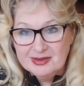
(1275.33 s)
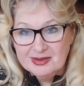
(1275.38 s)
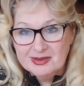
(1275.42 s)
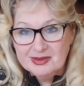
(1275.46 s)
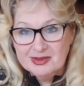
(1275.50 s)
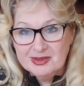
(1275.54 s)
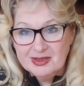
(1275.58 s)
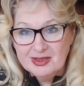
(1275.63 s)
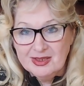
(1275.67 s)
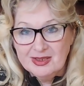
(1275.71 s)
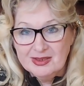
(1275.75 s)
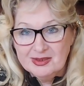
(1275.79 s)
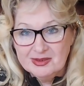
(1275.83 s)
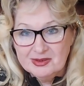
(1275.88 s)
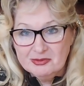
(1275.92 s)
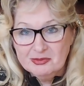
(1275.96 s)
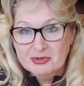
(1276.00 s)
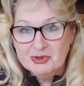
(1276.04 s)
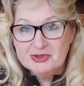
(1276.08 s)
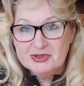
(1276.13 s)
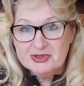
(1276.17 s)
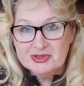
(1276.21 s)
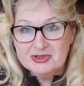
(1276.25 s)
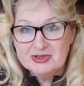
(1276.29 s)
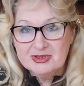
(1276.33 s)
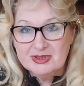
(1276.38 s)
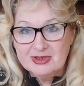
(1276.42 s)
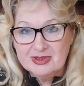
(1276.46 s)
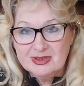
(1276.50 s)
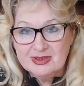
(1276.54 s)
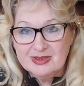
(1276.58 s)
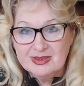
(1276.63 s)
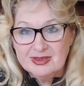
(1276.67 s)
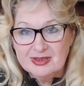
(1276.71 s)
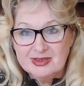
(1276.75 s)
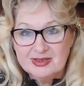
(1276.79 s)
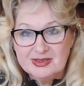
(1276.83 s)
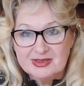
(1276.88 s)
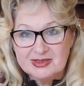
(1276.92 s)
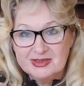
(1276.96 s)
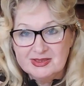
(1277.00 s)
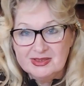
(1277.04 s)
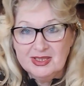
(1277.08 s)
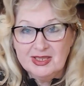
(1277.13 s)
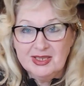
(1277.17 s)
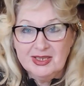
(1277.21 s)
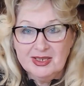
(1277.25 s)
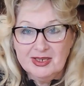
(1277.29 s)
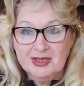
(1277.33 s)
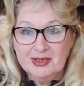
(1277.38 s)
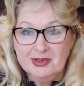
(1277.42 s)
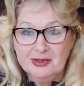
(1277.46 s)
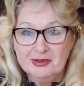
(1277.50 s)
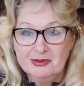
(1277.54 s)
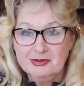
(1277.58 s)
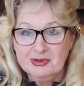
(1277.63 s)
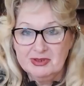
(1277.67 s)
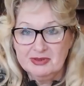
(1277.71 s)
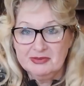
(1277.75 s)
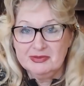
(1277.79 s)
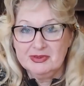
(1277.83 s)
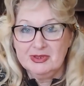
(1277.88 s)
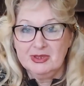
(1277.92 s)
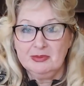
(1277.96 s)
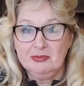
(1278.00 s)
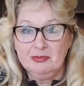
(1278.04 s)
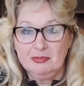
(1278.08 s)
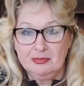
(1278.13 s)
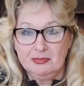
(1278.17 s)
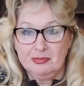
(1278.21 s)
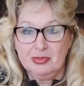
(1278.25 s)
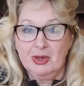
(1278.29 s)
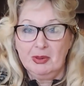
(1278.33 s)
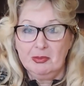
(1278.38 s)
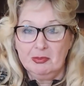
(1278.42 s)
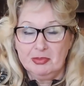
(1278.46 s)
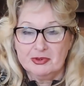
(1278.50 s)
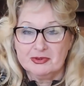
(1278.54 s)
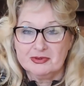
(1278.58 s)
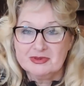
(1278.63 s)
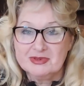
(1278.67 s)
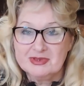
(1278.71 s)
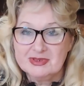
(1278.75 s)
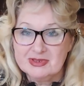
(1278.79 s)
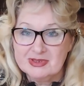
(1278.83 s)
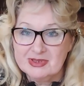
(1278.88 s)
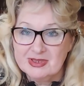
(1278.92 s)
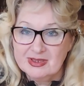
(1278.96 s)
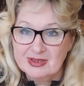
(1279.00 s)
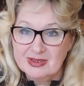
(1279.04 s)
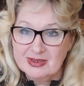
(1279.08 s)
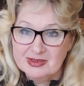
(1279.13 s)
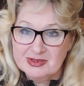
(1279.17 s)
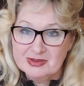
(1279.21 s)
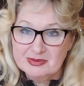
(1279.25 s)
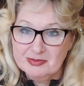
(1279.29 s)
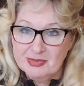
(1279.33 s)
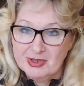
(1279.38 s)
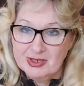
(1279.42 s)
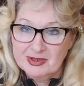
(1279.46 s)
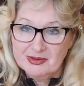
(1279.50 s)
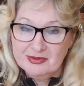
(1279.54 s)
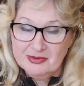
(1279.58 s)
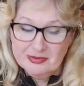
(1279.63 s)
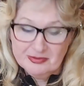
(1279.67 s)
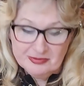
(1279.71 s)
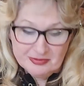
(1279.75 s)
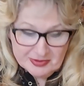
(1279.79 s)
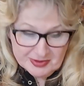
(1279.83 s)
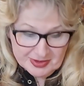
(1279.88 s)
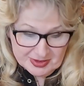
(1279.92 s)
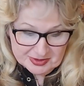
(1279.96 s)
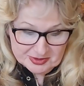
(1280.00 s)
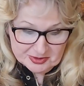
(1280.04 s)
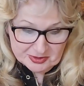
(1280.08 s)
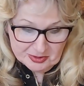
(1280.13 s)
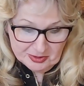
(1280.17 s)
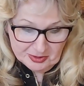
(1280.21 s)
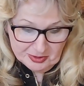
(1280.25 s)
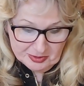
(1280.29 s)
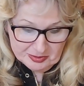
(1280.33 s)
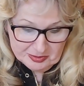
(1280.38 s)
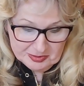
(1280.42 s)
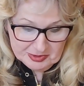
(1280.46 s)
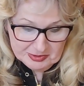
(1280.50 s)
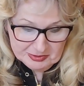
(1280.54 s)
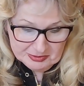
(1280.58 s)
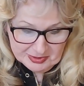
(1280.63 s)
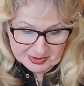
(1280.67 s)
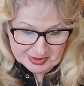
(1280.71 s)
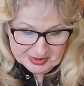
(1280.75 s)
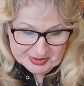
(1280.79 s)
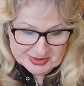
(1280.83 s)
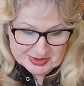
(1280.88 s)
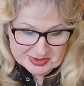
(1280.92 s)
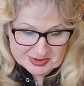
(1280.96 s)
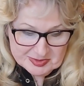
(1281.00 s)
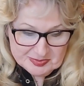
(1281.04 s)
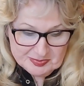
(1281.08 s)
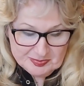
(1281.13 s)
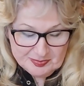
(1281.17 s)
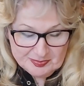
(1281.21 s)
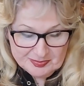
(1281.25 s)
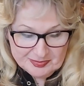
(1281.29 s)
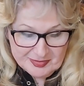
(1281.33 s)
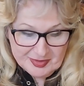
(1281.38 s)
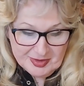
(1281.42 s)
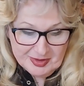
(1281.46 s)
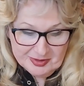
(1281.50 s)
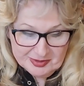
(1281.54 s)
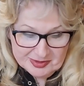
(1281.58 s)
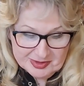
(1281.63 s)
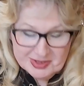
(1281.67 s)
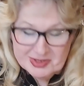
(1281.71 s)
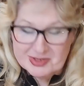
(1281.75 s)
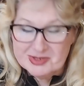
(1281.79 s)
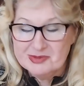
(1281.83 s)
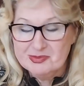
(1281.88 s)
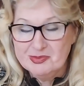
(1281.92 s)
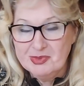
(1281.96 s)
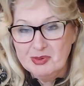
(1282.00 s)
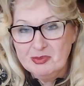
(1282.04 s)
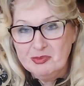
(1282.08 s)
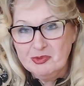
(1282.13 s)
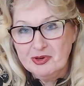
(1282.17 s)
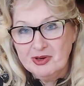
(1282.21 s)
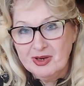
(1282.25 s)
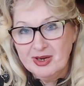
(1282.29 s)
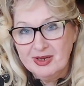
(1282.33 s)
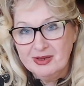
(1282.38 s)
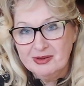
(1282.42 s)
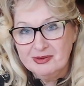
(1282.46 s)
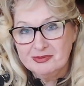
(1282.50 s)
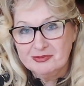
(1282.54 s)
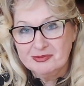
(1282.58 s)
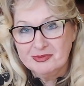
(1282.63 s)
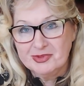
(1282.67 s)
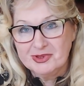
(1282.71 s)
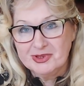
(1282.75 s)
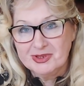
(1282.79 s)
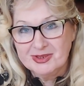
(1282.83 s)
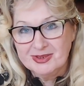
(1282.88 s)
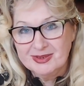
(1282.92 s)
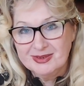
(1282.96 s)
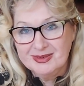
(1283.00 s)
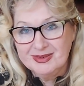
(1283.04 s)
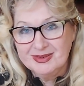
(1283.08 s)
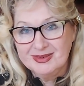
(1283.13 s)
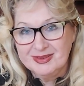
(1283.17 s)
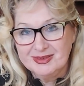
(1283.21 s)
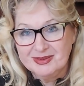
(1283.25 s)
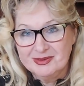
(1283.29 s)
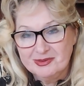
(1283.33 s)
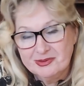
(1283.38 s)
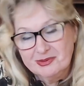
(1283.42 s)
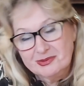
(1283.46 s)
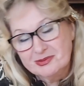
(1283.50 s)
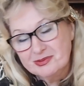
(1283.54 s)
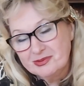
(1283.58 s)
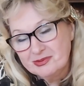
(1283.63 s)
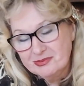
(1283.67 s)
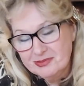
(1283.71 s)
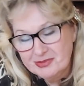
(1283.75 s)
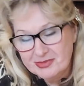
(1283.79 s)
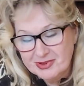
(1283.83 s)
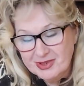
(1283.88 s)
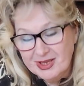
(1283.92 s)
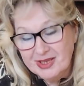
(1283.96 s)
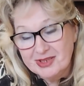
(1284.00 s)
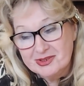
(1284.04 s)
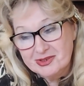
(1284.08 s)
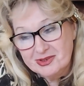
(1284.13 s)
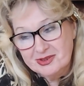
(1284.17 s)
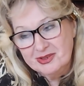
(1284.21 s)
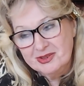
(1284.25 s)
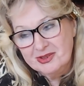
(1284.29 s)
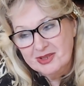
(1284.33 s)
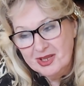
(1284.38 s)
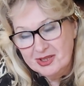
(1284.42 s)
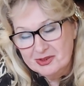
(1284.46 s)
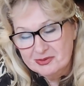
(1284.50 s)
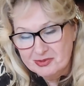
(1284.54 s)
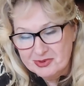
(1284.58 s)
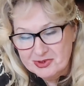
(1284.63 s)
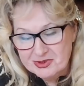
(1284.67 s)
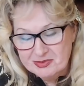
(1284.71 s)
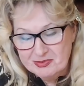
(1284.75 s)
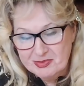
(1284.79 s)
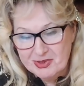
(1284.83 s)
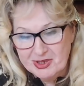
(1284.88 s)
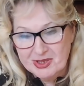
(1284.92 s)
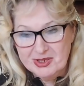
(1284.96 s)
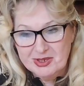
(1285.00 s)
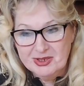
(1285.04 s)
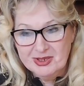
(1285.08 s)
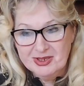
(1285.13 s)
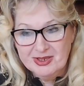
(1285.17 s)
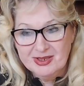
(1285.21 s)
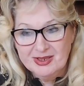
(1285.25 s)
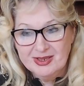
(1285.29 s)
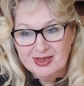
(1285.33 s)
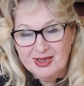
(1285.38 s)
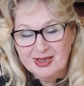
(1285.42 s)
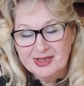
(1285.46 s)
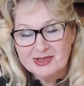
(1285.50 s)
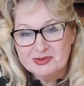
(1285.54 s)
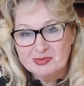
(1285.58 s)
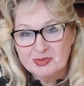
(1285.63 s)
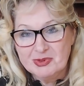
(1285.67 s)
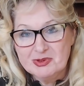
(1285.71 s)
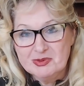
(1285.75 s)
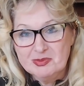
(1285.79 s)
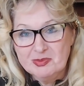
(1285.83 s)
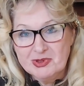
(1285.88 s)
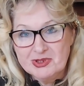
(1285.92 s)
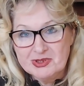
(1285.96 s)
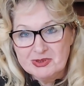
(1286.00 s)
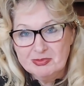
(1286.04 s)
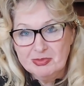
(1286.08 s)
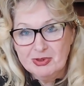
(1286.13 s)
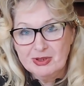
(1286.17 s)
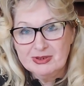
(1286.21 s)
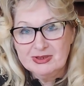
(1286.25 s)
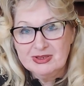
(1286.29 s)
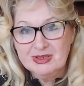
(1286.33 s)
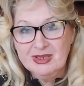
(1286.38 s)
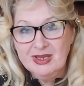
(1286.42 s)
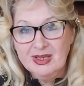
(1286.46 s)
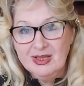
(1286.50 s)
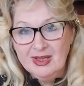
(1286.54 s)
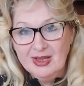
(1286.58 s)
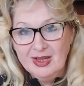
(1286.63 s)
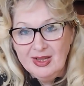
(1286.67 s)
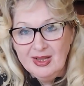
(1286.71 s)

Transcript: it was stick with the bumpers, as my friend called me once on his memoir. When actually, that was my husband's best buddy.